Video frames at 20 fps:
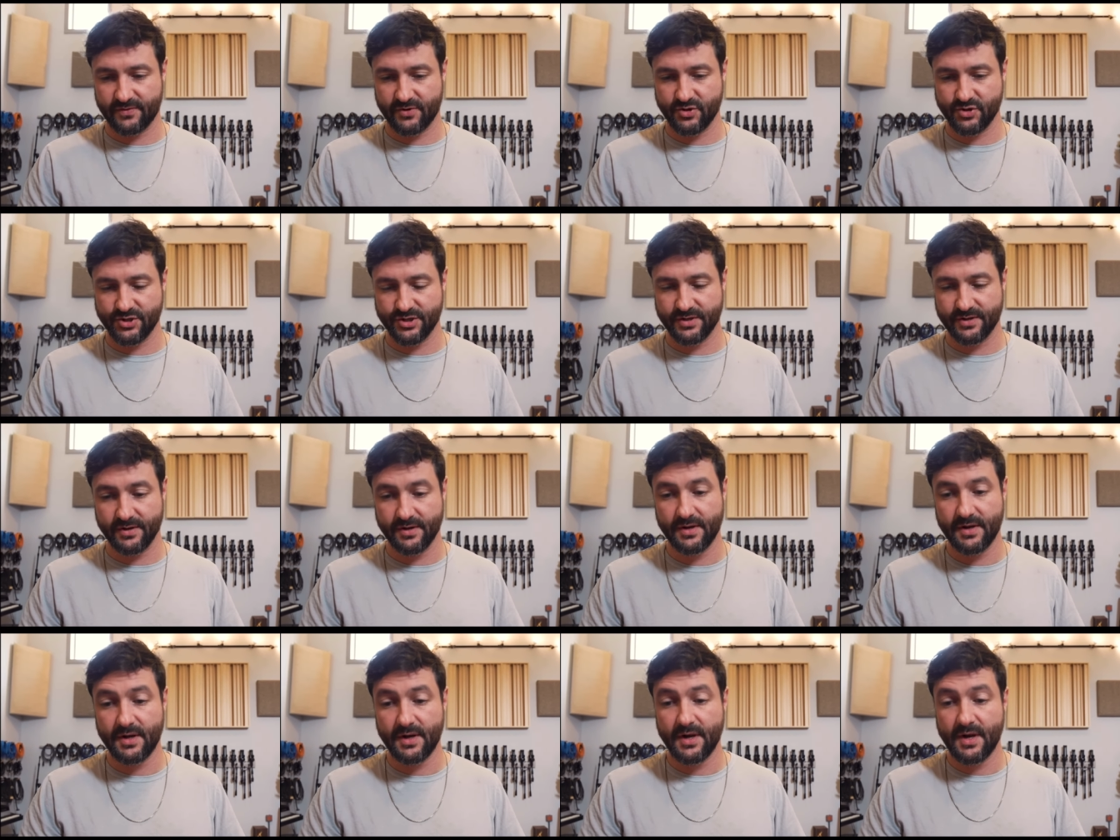version
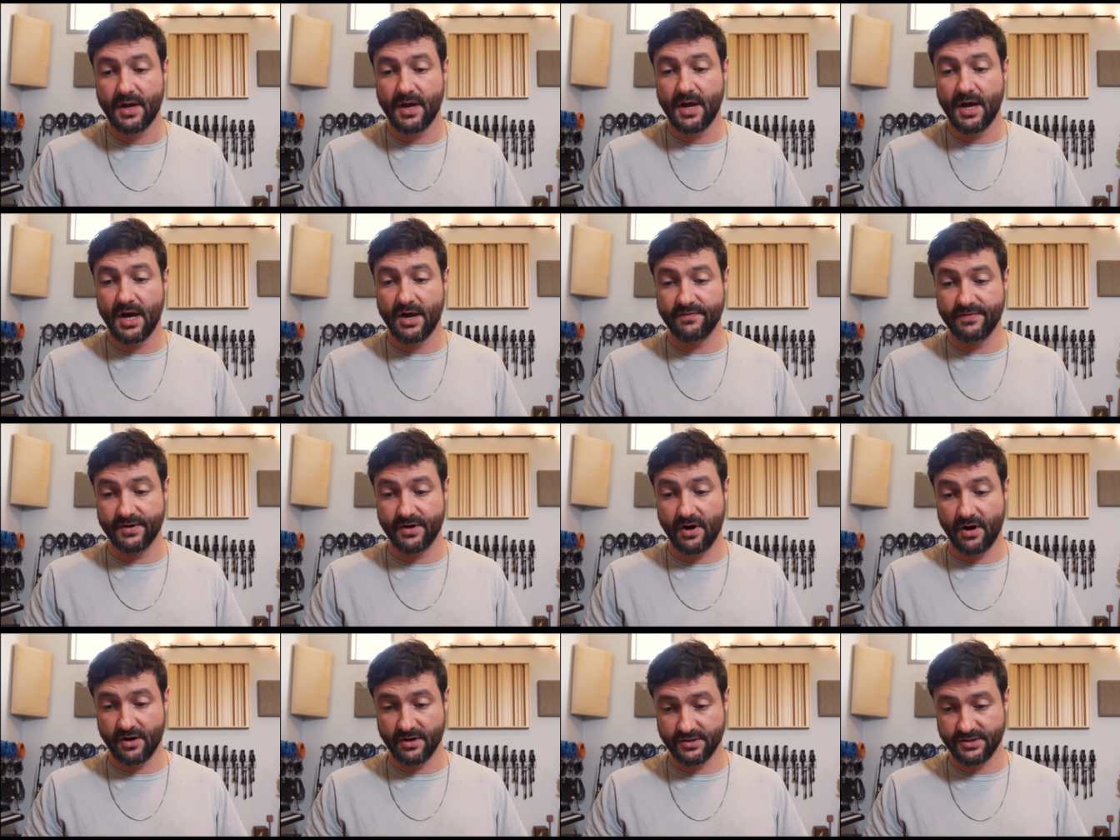of an
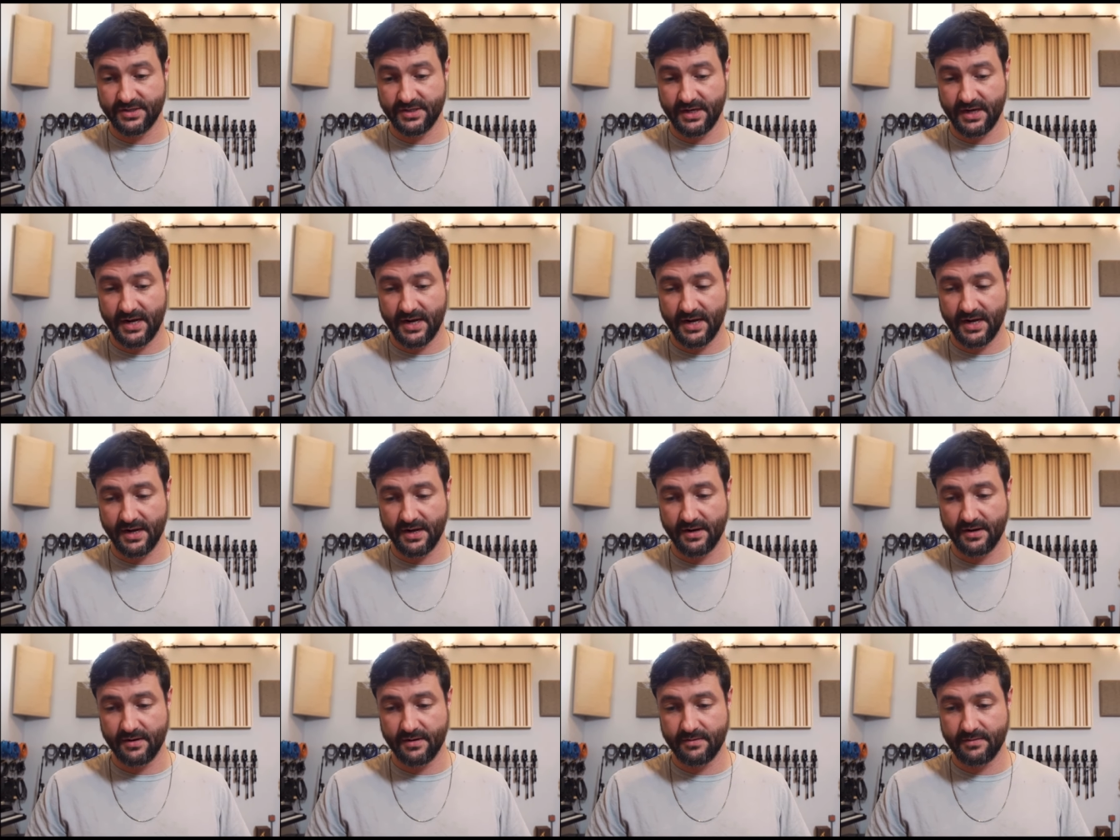
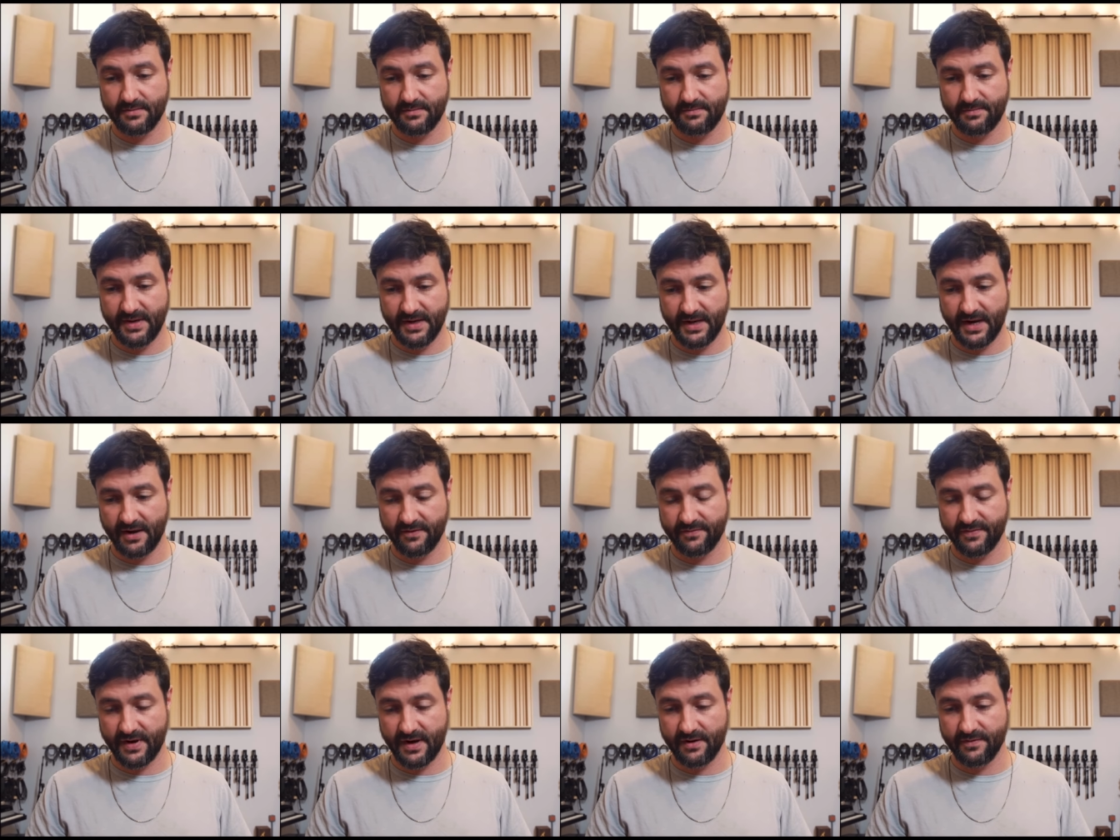RCA
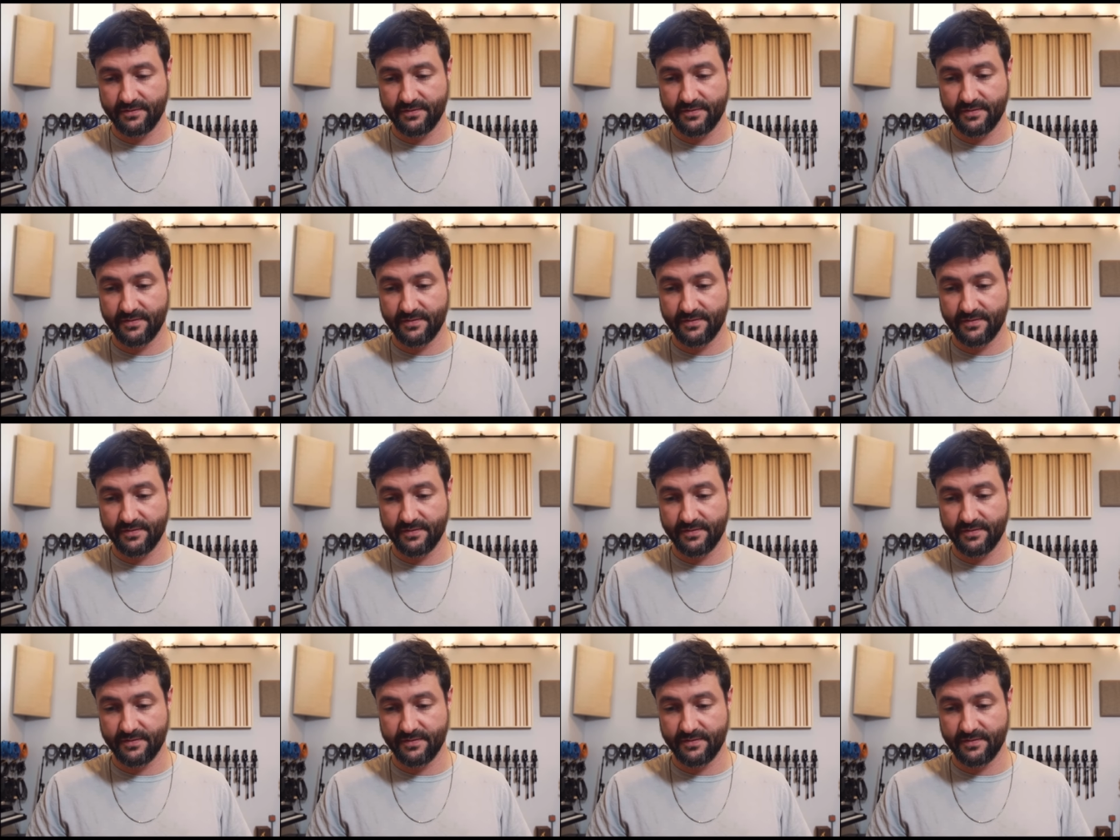BK5.